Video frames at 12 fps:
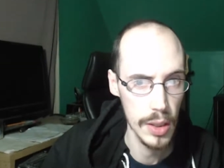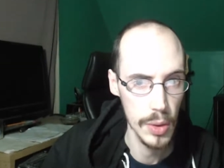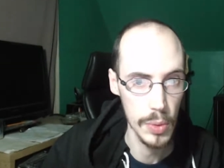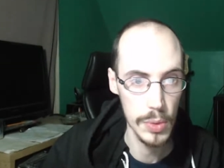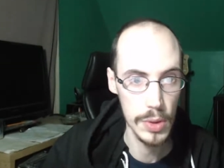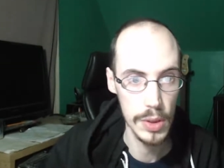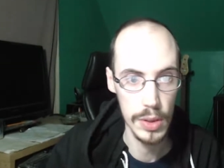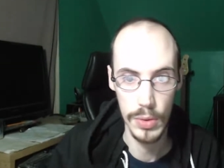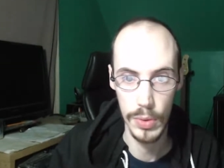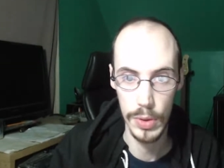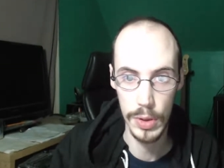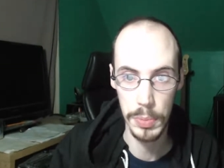Whose
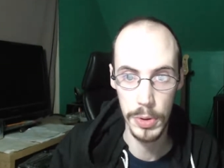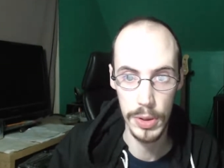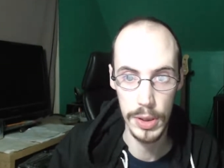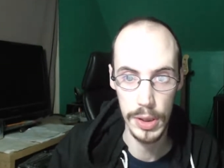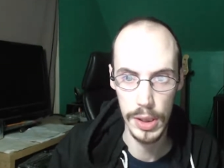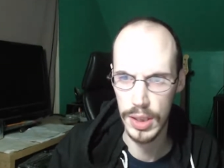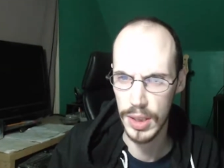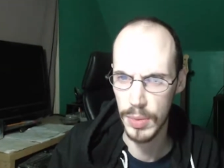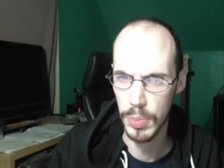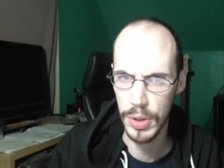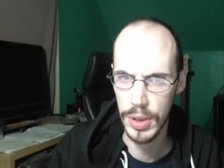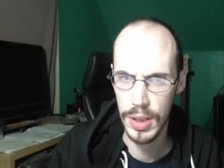ability is it? Is it the
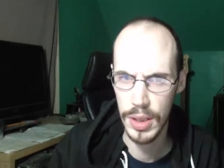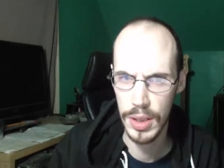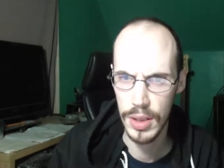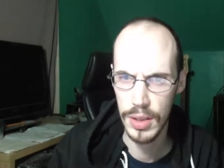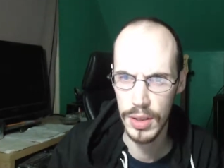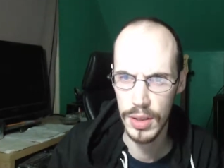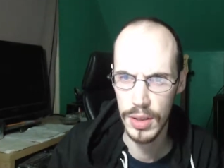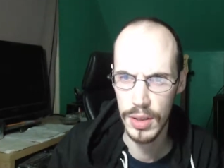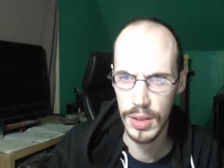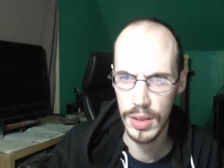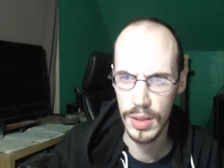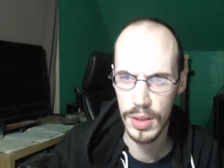prince's?
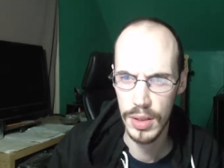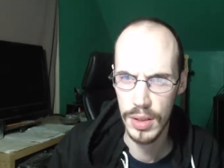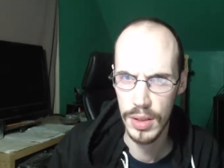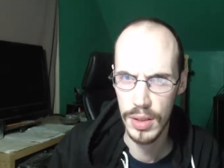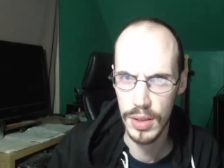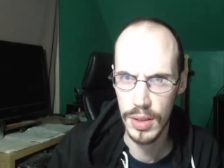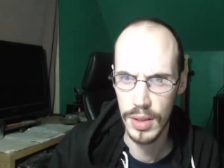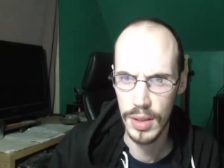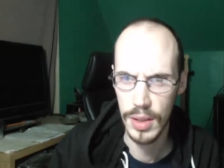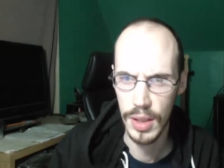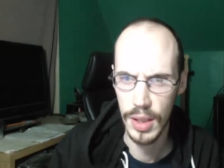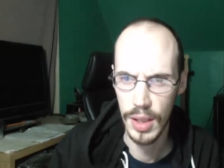
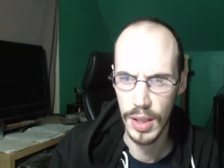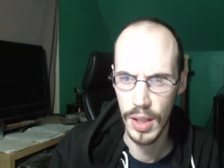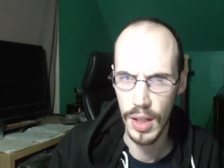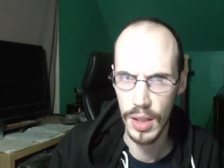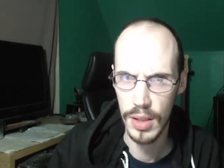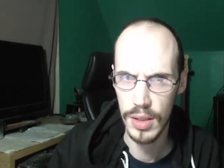I got that.